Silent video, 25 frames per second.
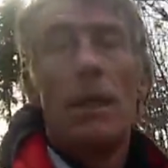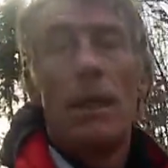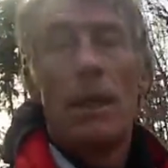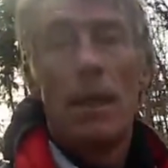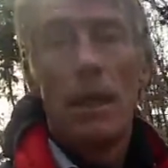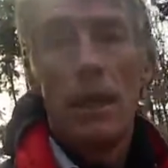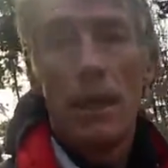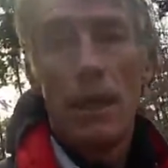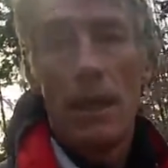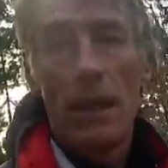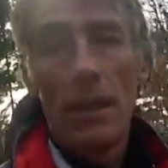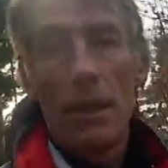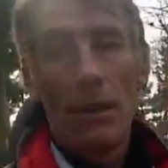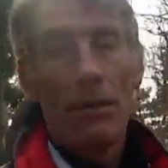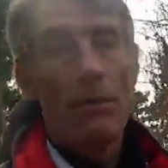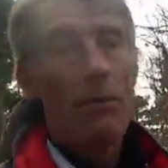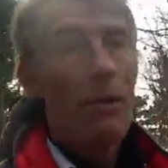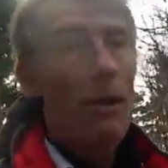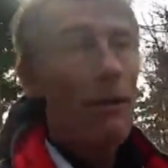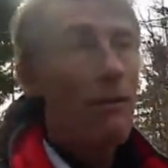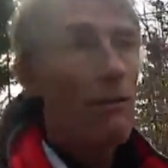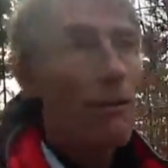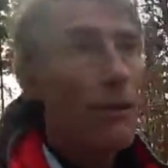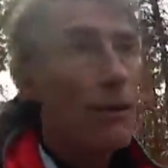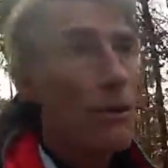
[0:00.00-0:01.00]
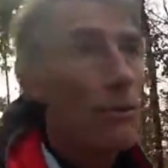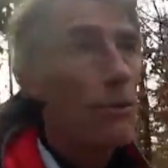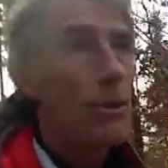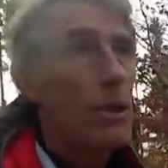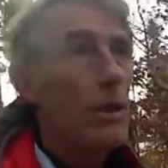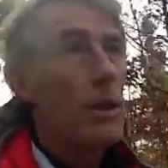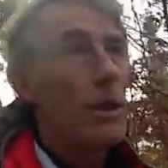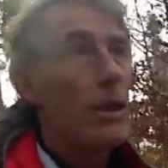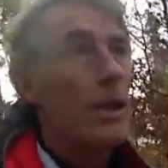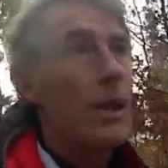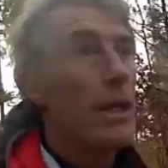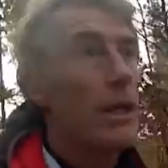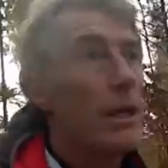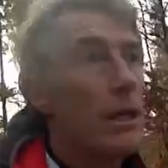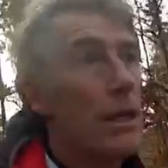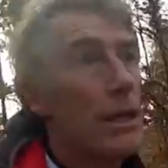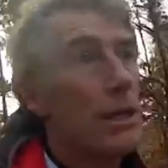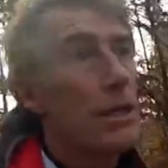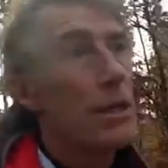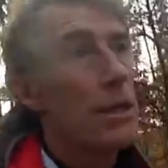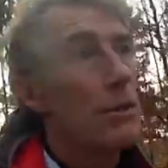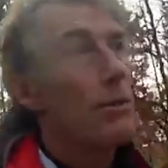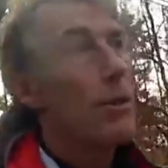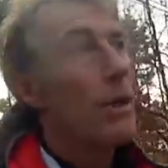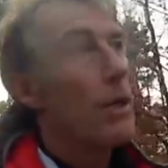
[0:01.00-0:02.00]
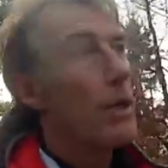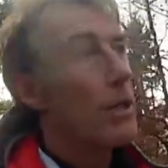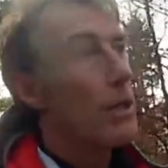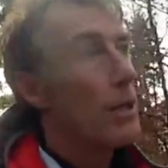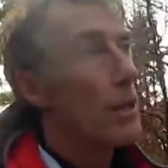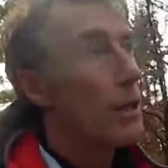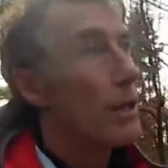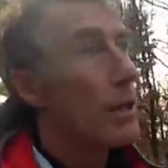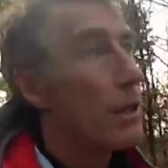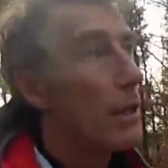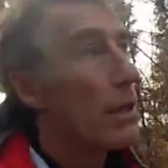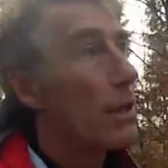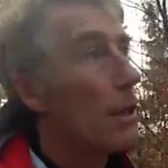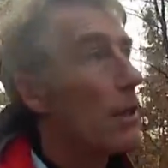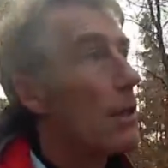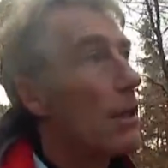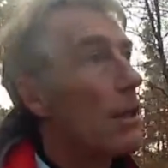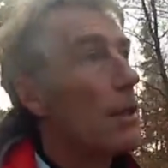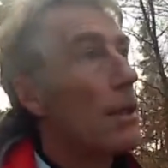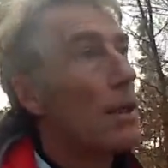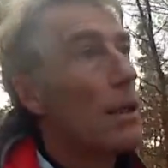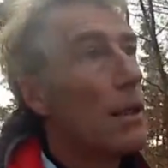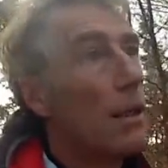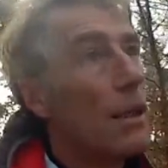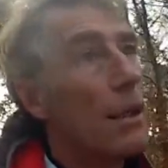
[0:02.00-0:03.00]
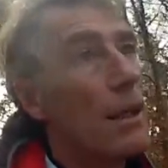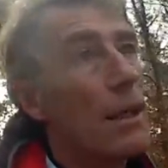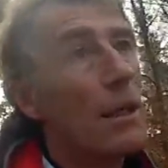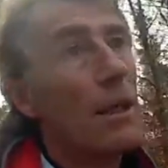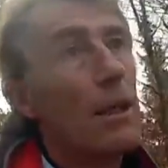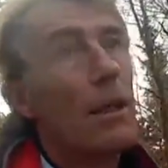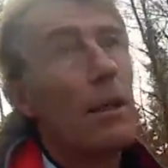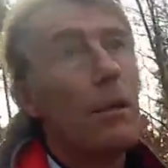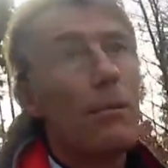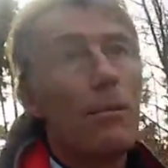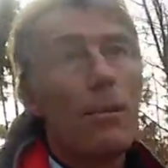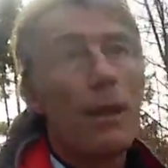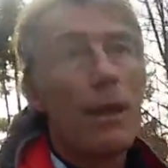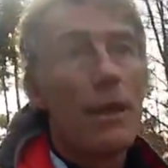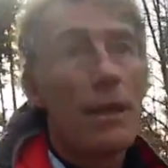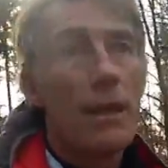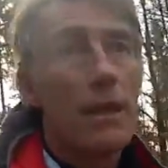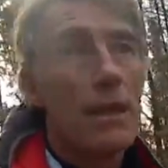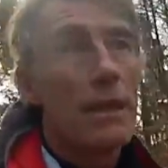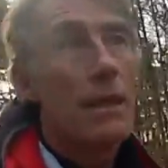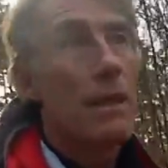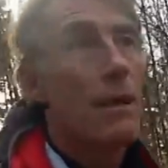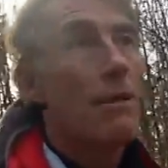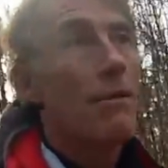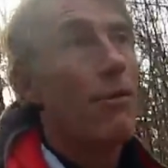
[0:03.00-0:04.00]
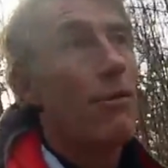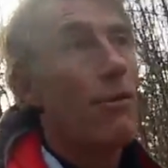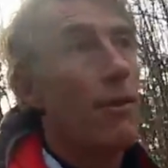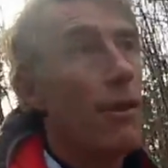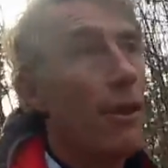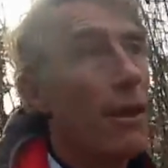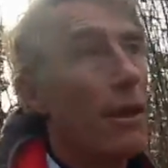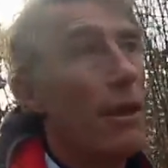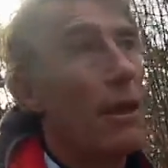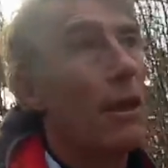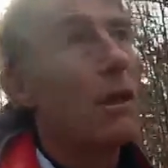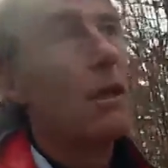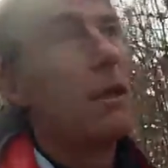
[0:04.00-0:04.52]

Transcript: the refugee situation makes itself felt.